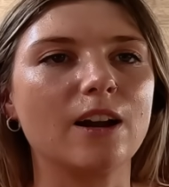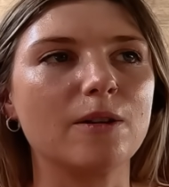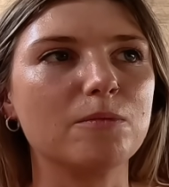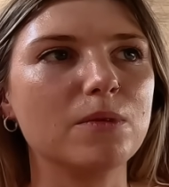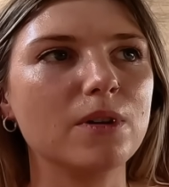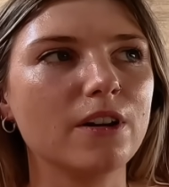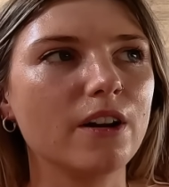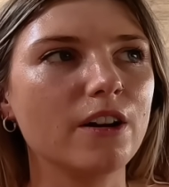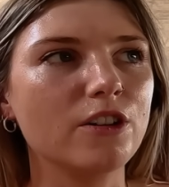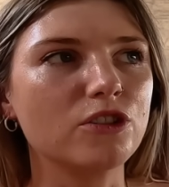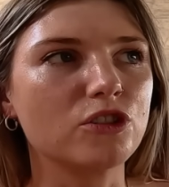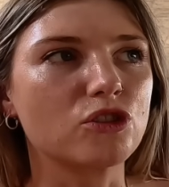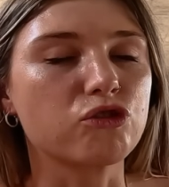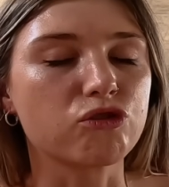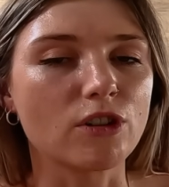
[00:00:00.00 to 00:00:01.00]
I'm
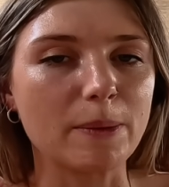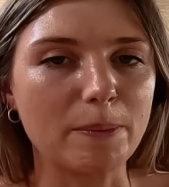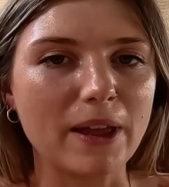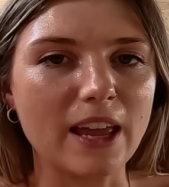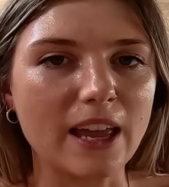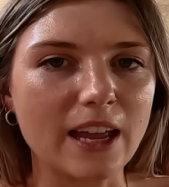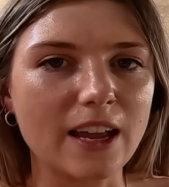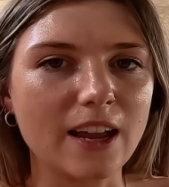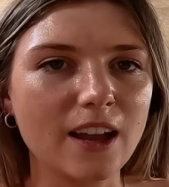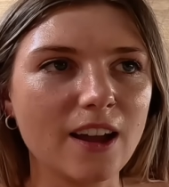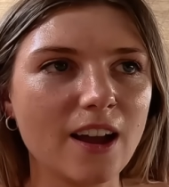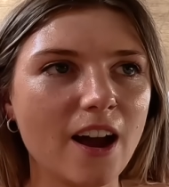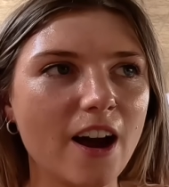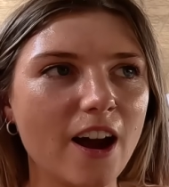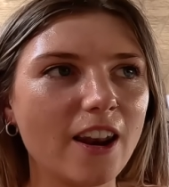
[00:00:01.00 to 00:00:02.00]
dripping,
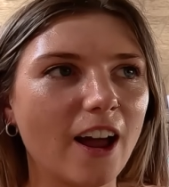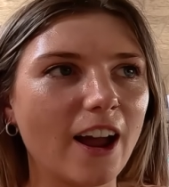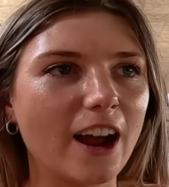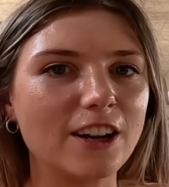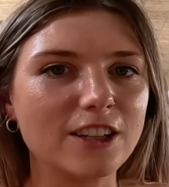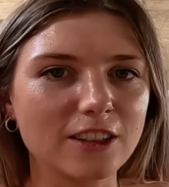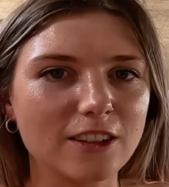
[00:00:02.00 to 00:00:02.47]
like I